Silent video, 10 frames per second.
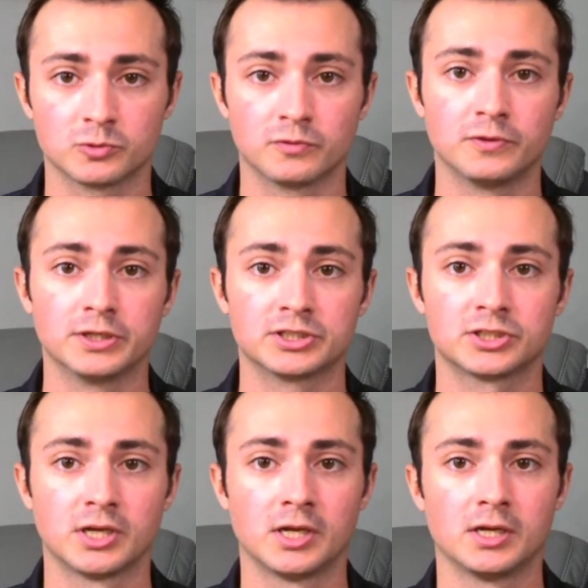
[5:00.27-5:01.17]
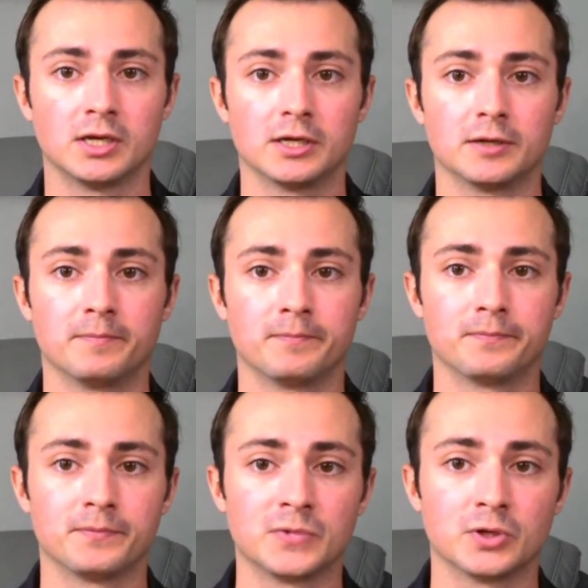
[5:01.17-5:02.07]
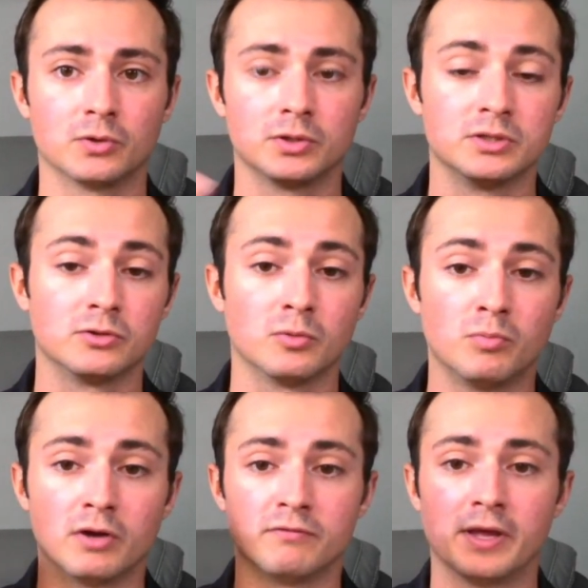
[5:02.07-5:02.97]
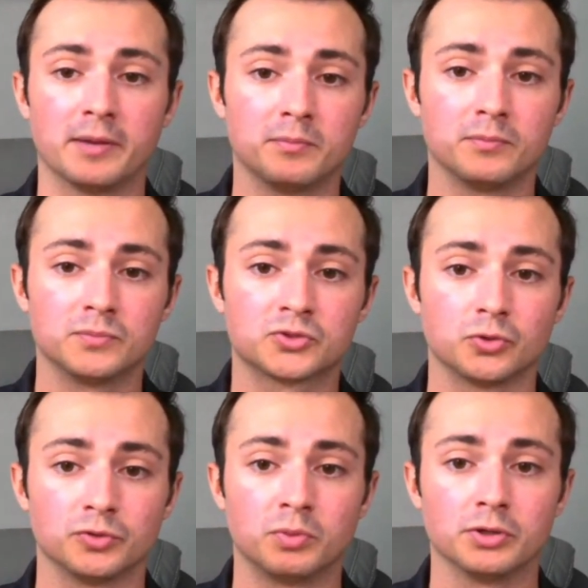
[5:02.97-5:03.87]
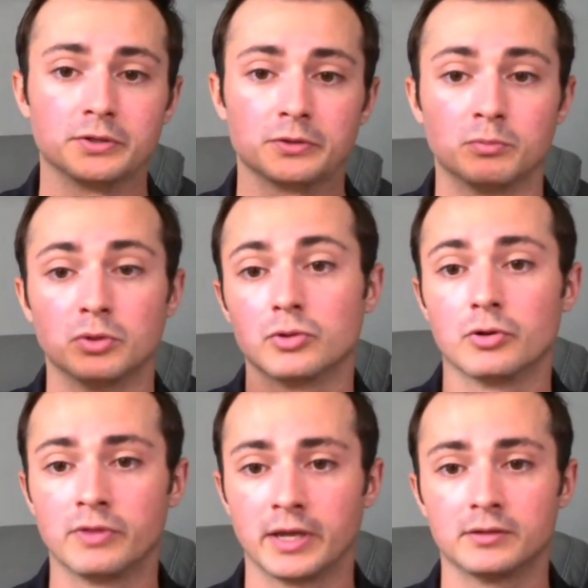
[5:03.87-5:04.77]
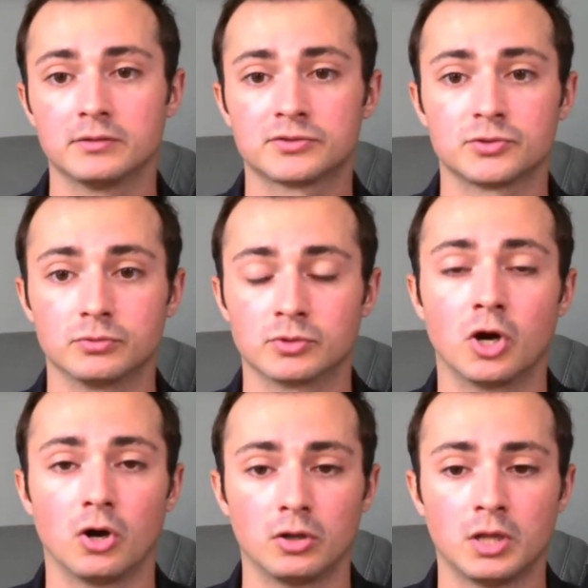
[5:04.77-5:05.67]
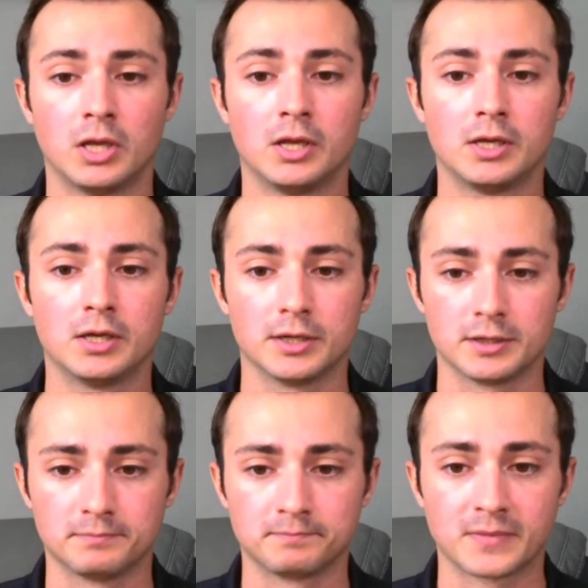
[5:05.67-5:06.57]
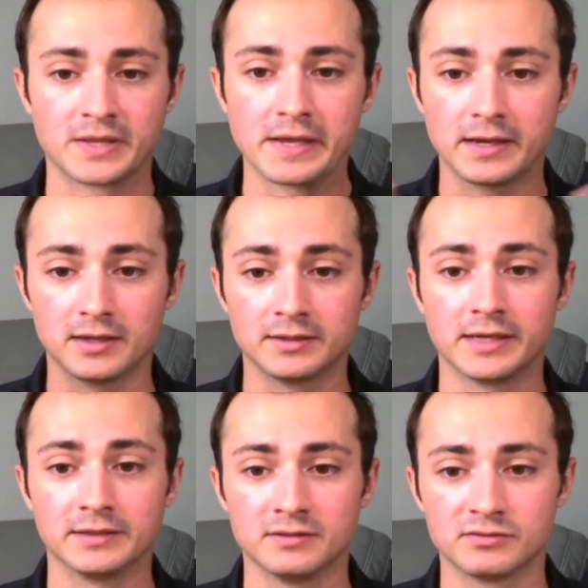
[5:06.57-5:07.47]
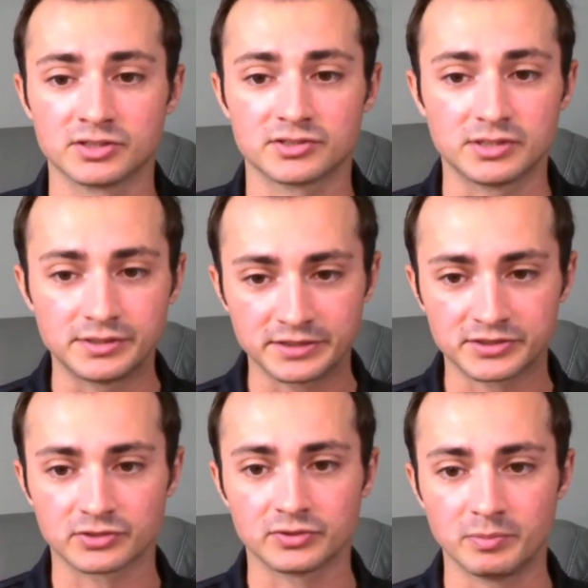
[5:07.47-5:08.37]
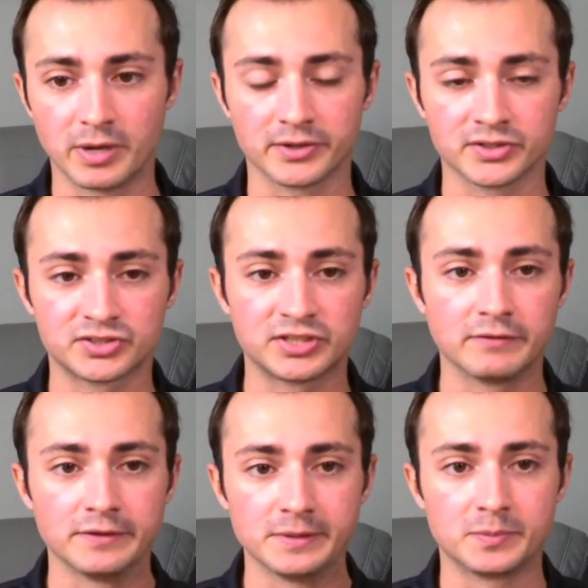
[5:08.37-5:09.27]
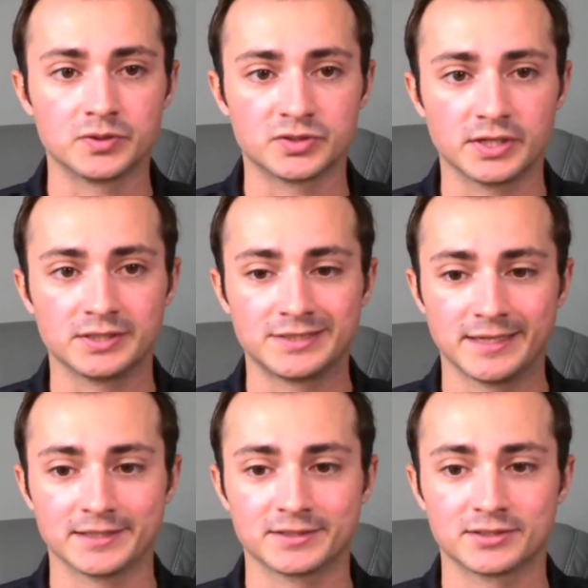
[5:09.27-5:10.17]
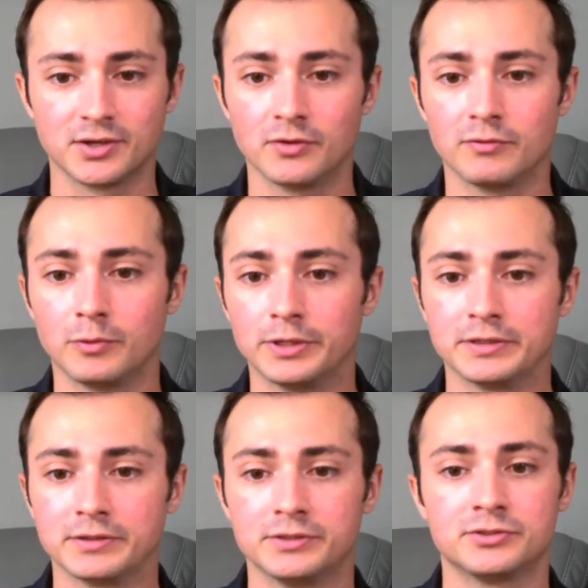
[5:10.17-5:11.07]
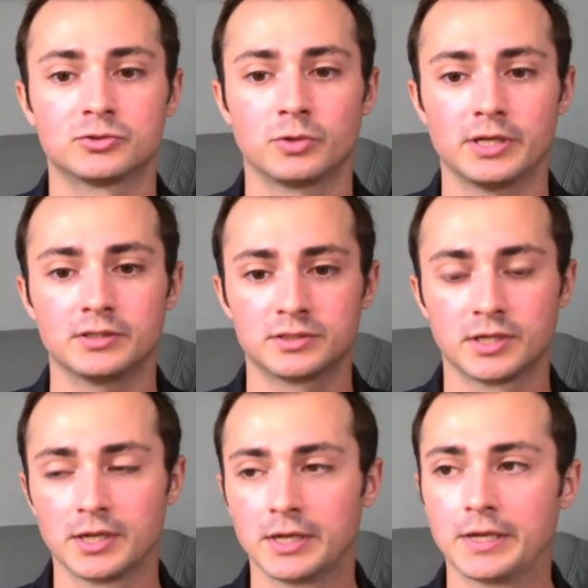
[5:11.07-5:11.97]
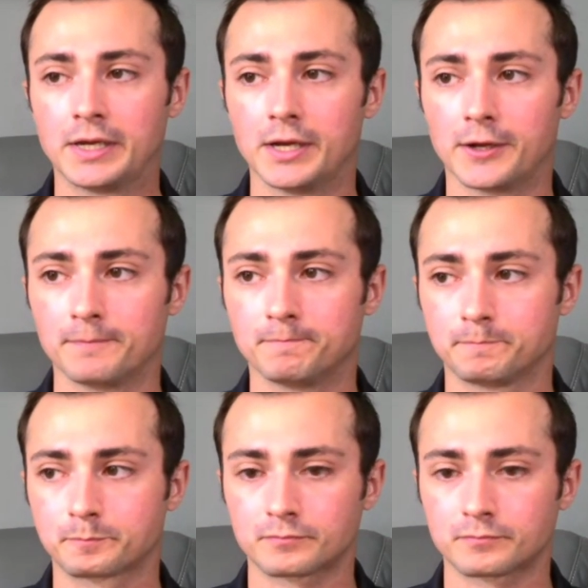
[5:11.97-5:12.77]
price will finish, either above that sold put or below that sold call. And that, again, gives us statistically about a 70% chance of winning these trades. I'm